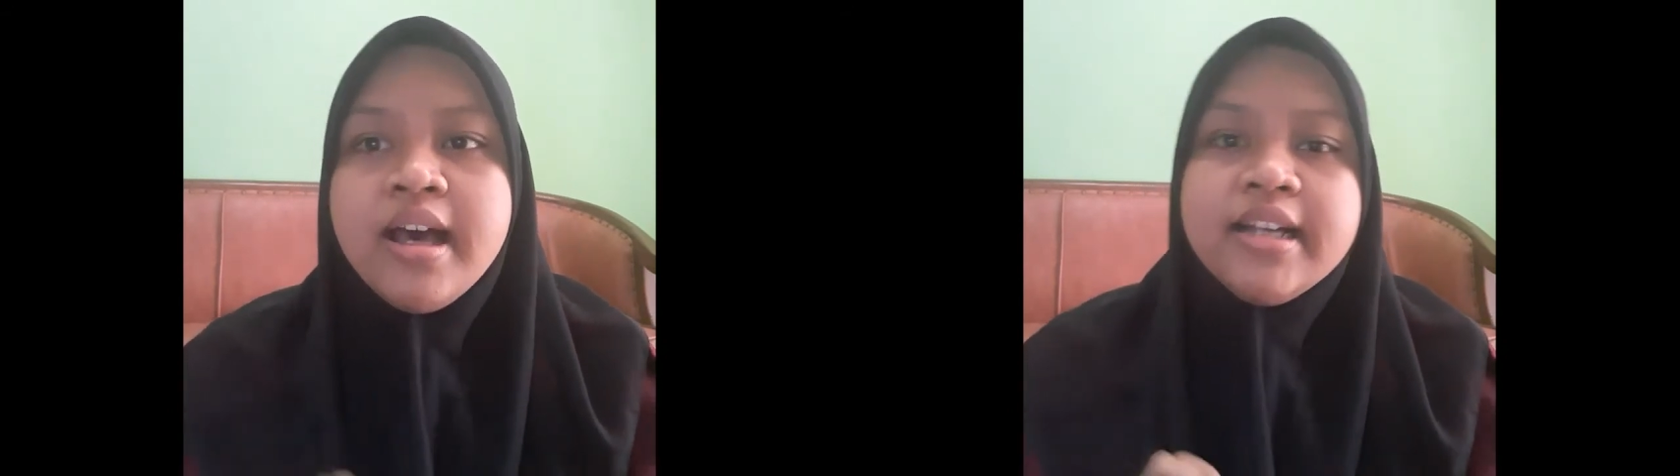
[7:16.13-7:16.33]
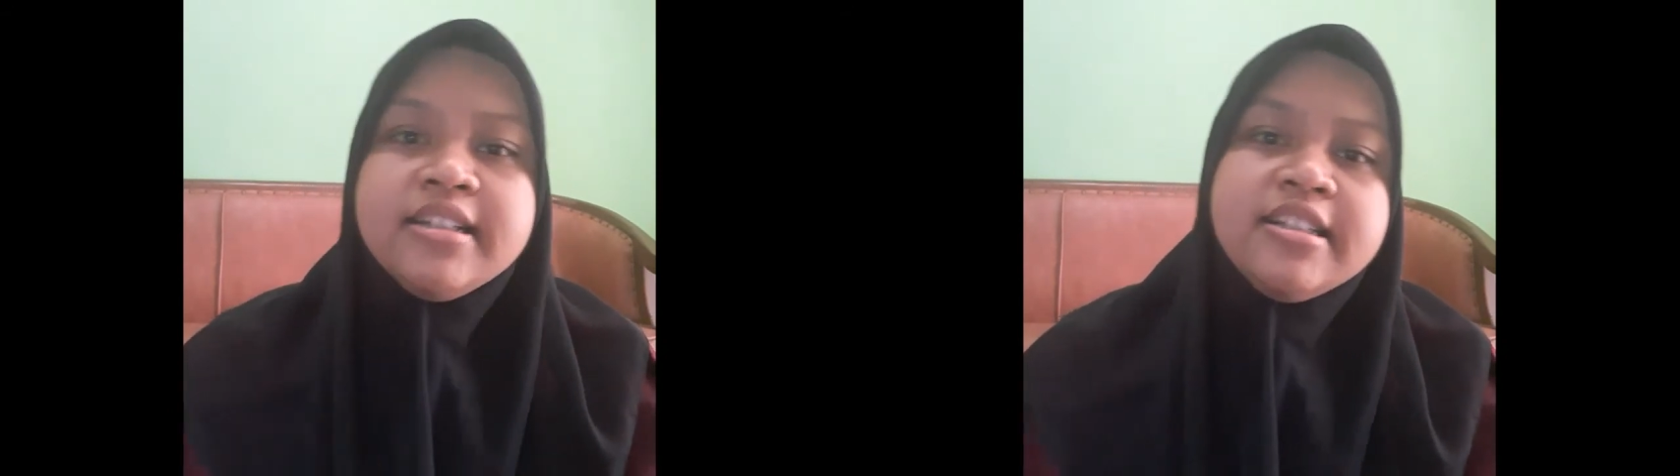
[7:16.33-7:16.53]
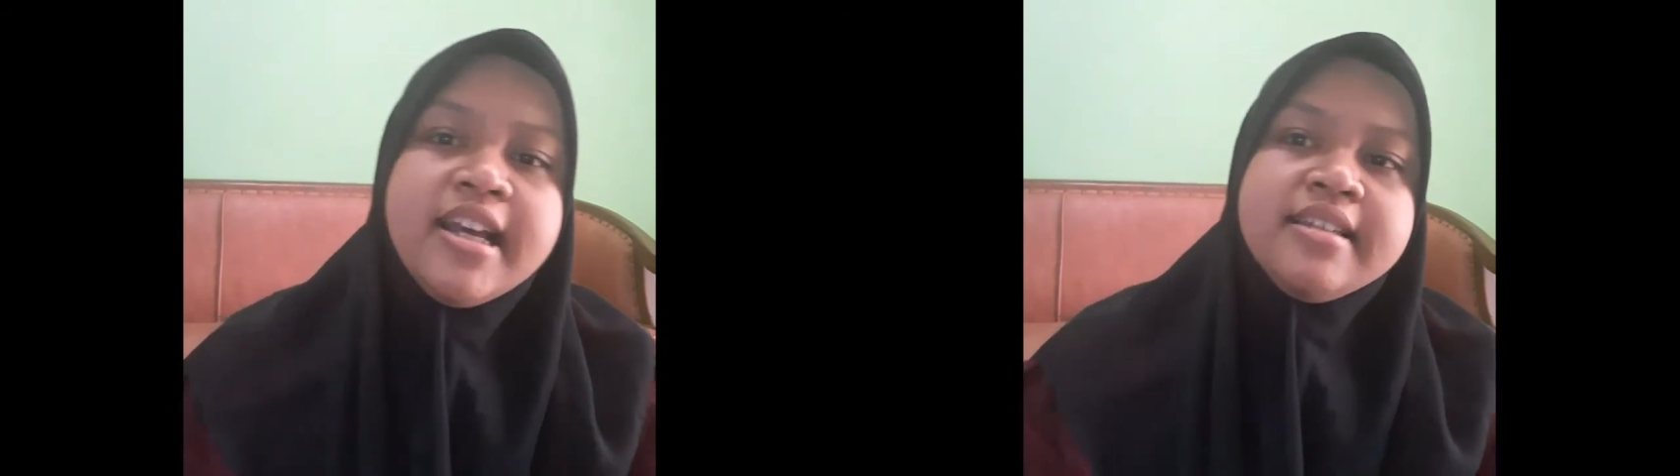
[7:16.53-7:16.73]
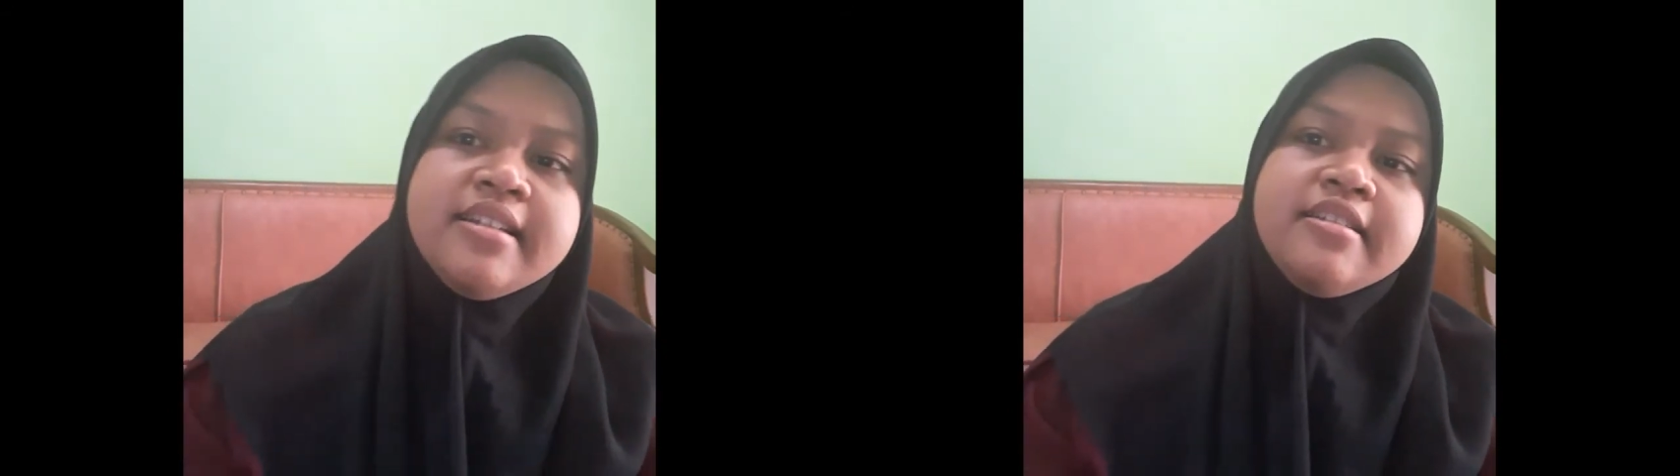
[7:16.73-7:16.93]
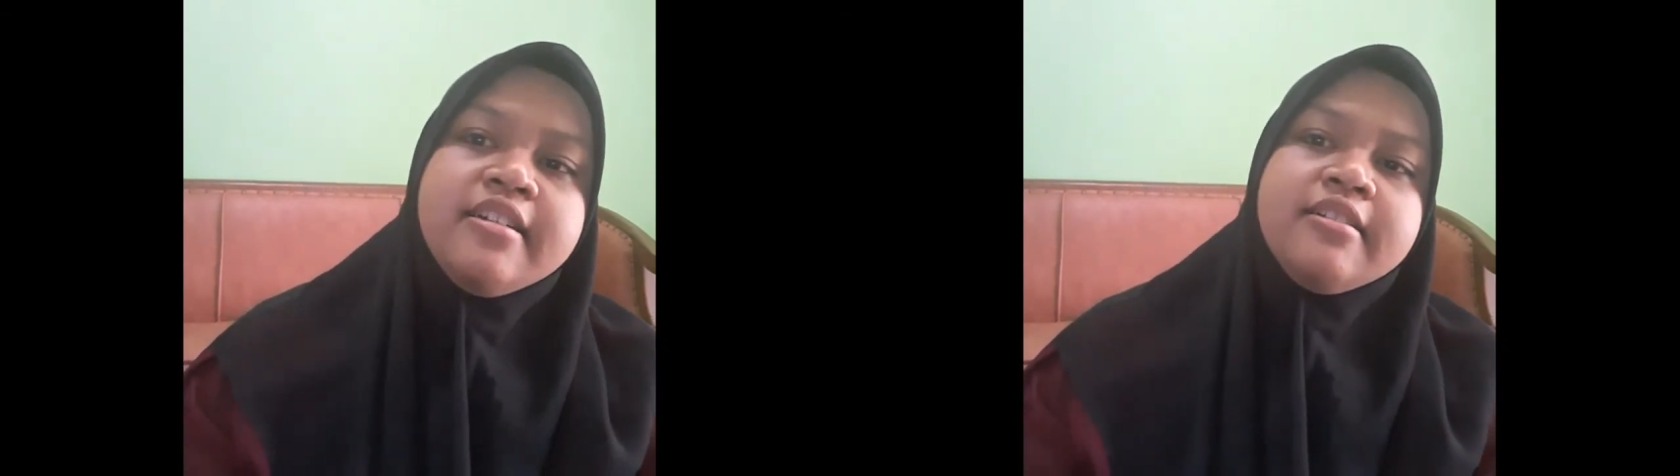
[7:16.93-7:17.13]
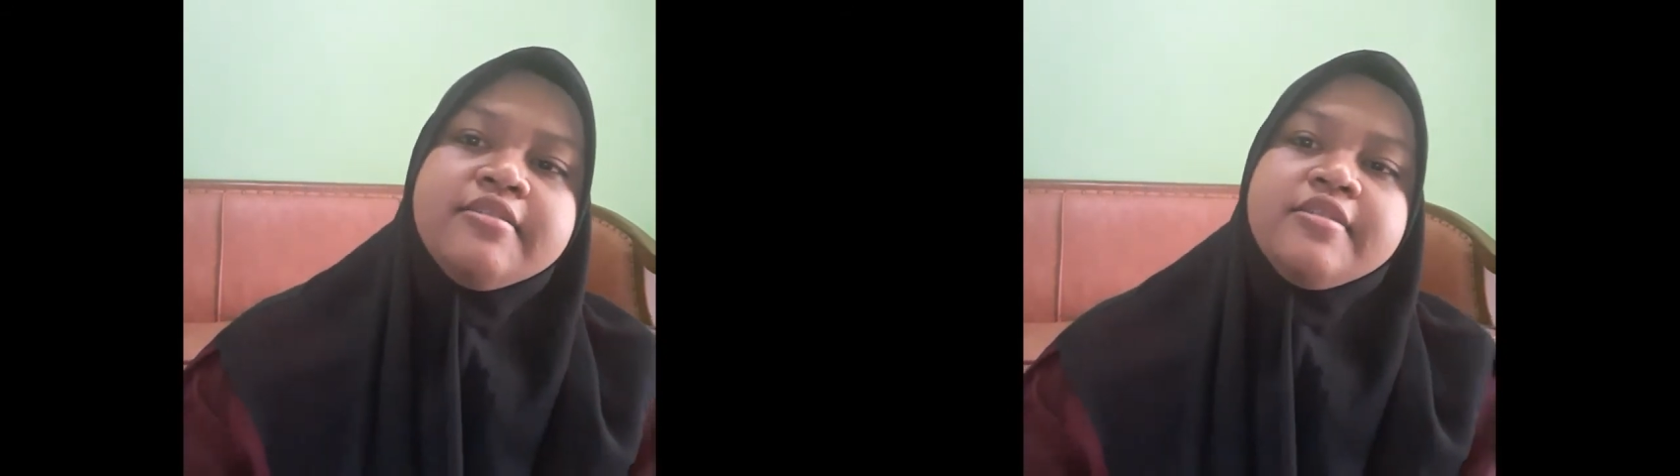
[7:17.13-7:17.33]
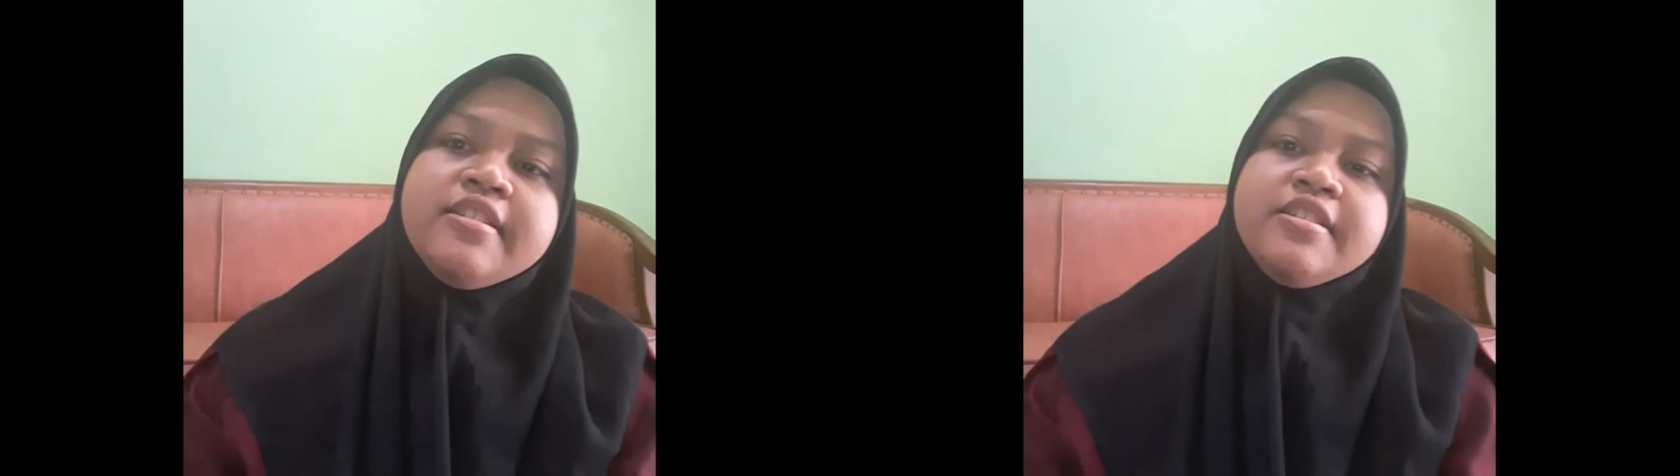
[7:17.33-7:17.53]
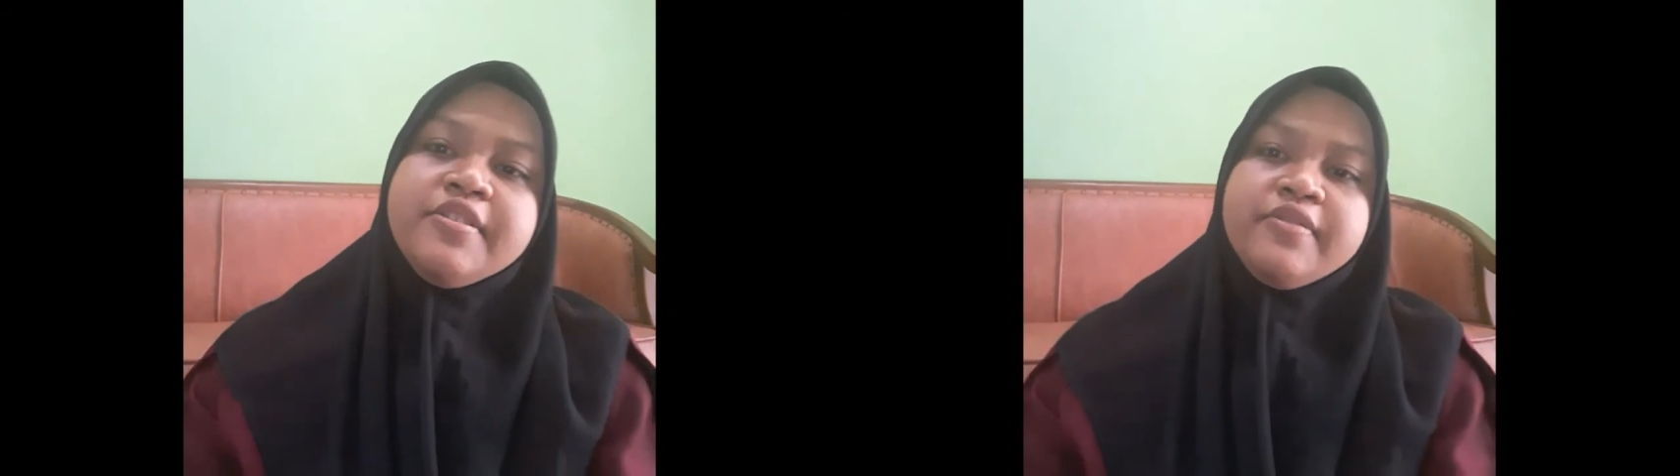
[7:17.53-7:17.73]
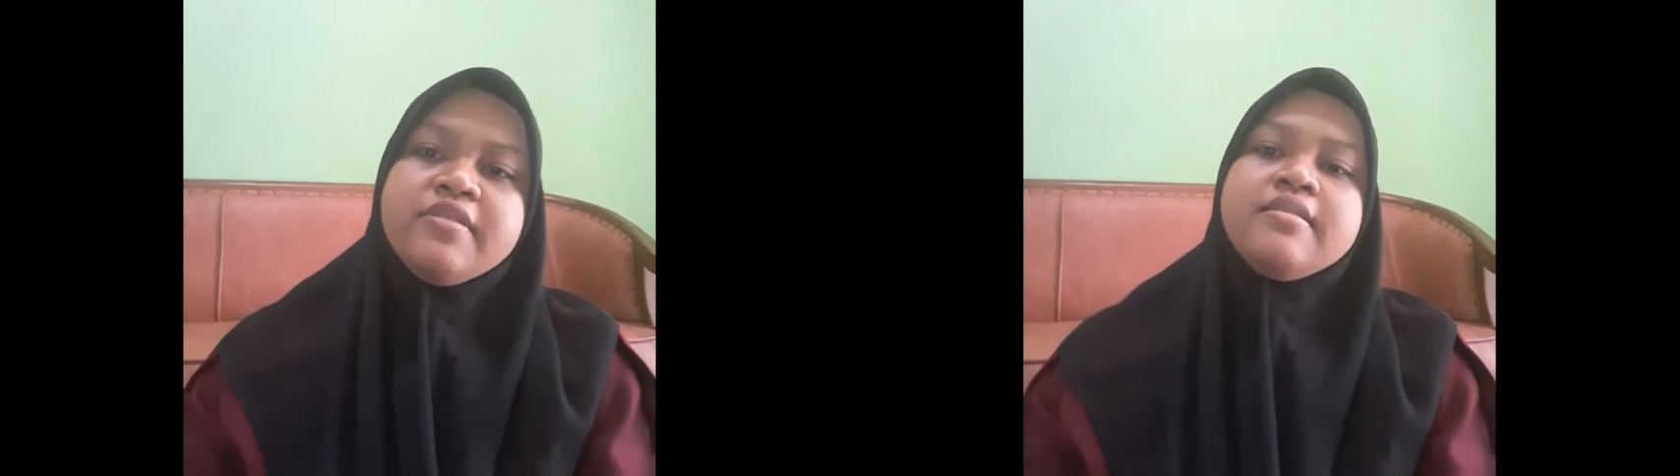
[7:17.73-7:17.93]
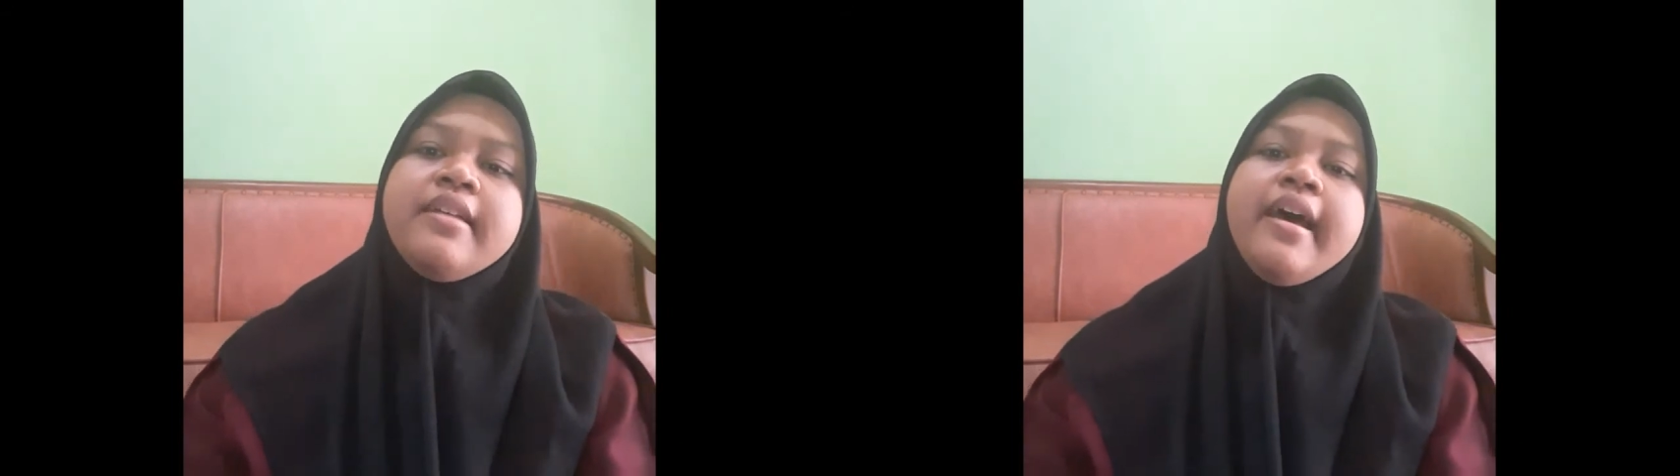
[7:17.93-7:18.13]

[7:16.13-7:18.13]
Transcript: analyzing the alternatives,